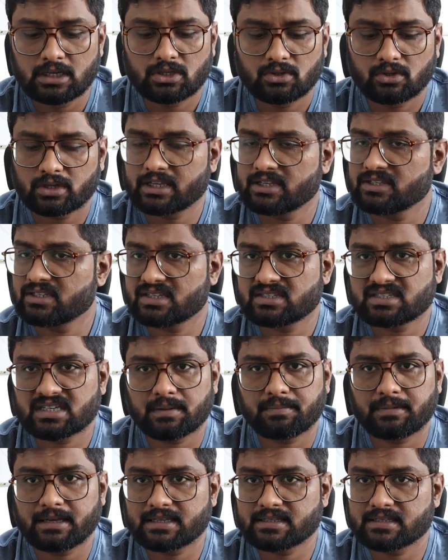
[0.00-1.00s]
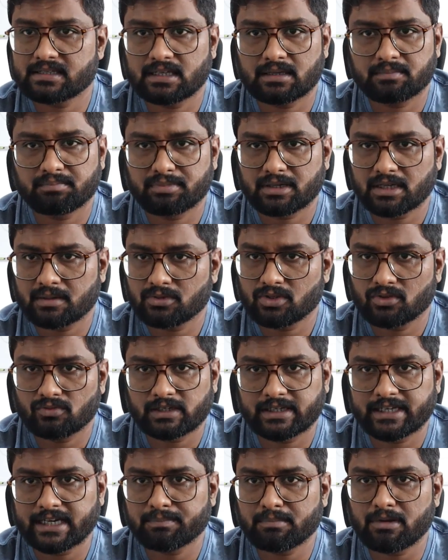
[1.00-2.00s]
You can just type S D N P R U B. You
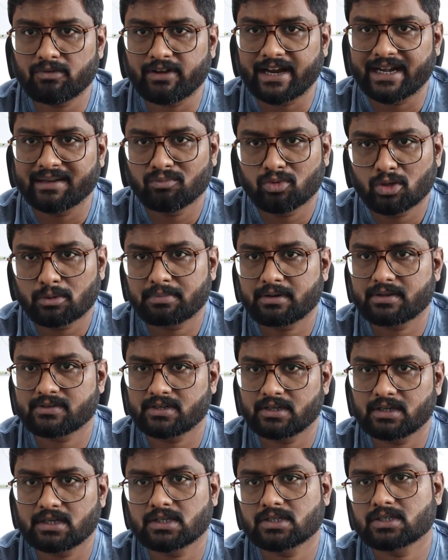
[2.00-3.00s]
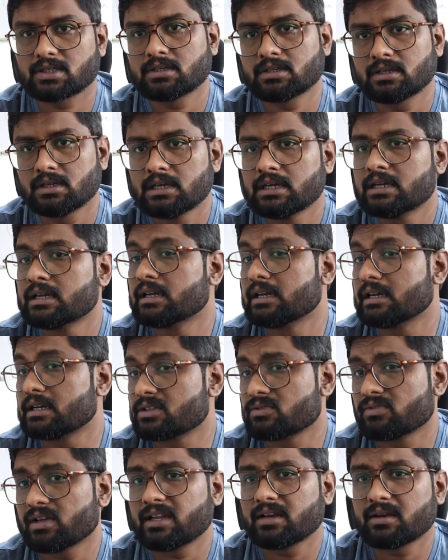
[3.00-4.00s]
will get my whiteboard presentation. It
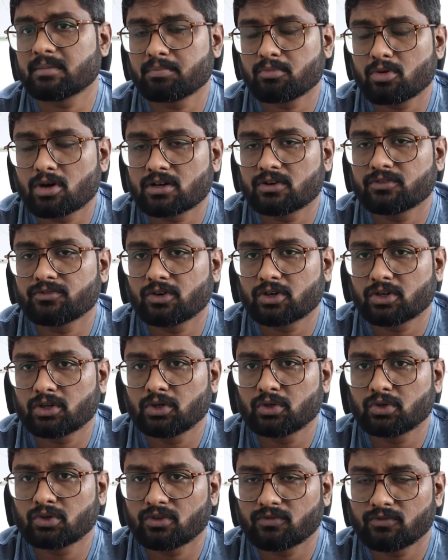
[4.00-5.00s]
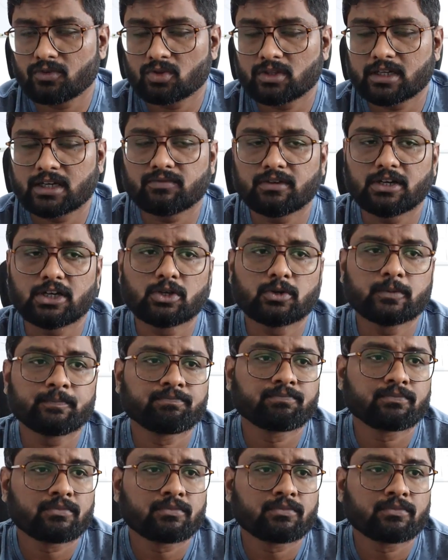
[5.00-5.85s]
is very important for you to review that video.